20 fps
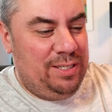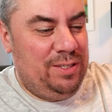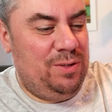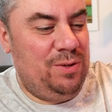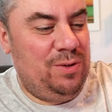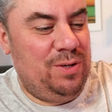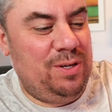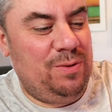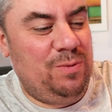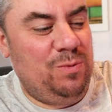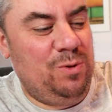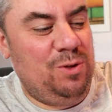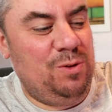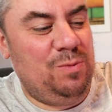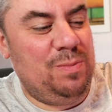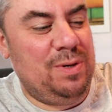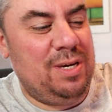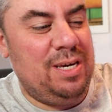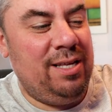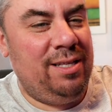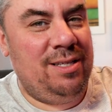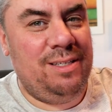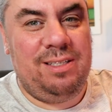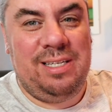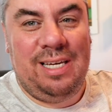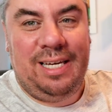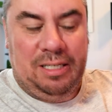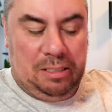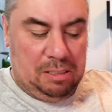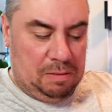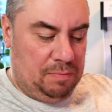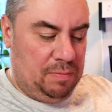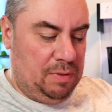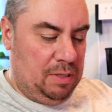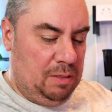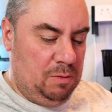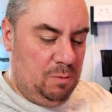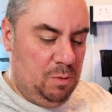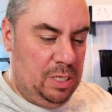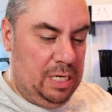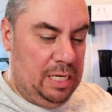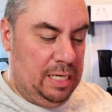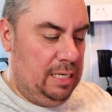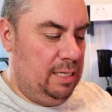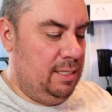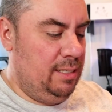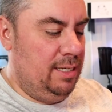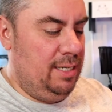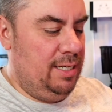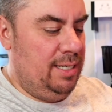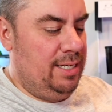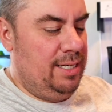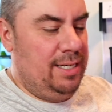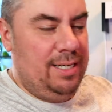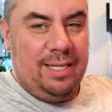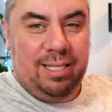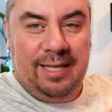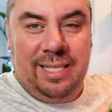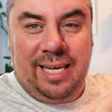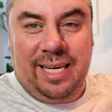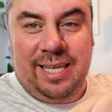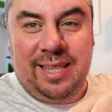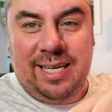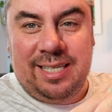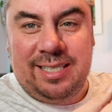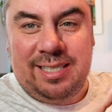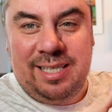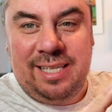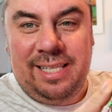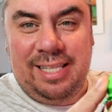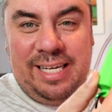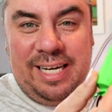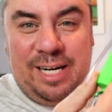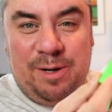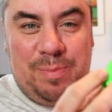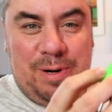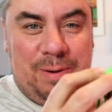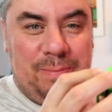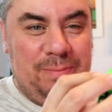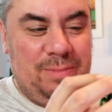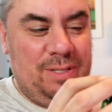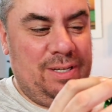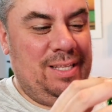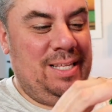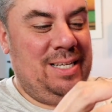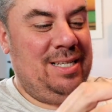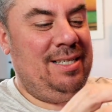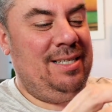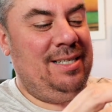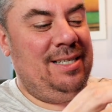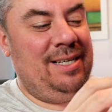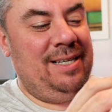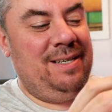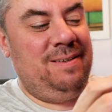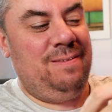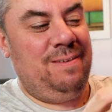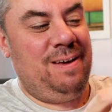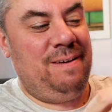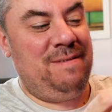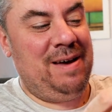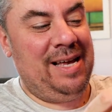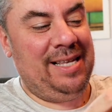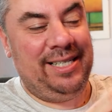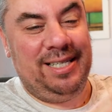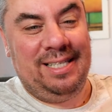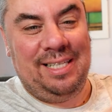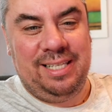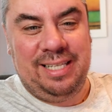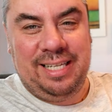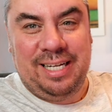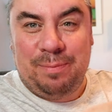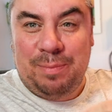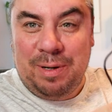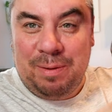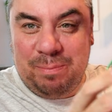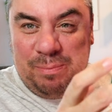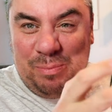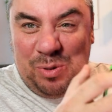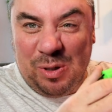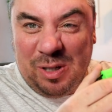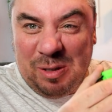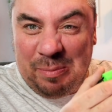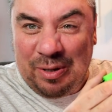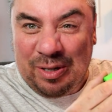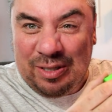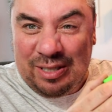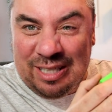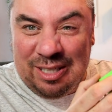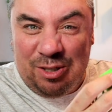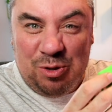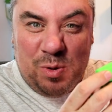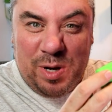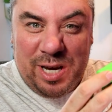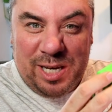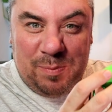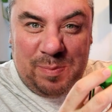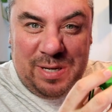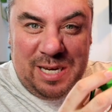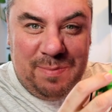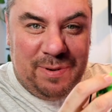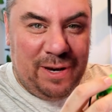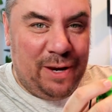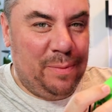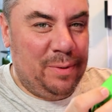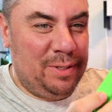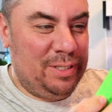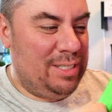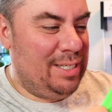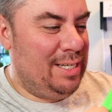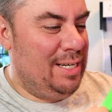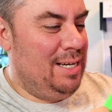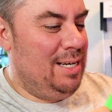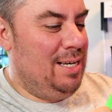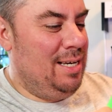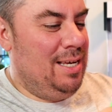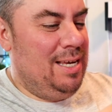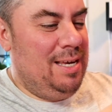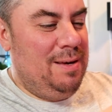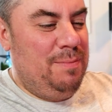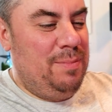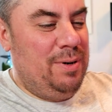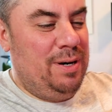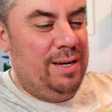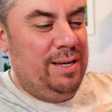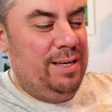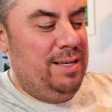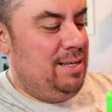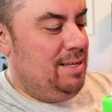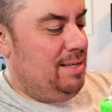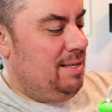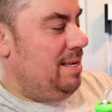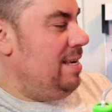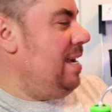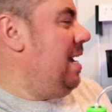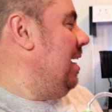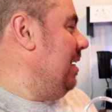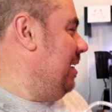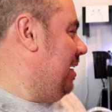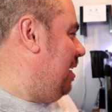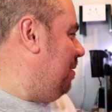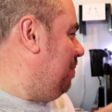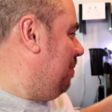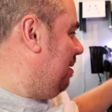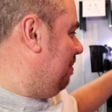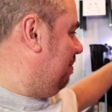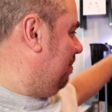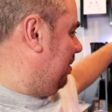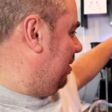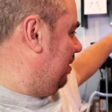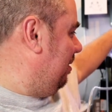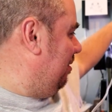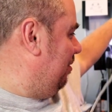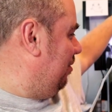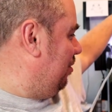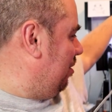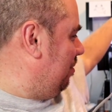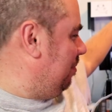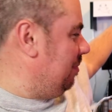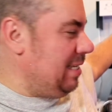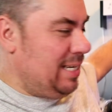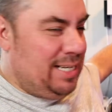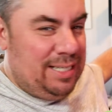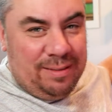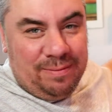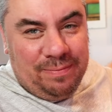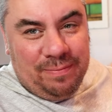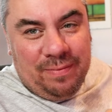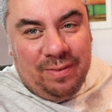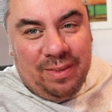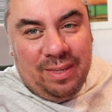to do it would be to take something like this little air pump. Now this is a fancy little air pump purely because it's USB powered, but an air pump dropped in,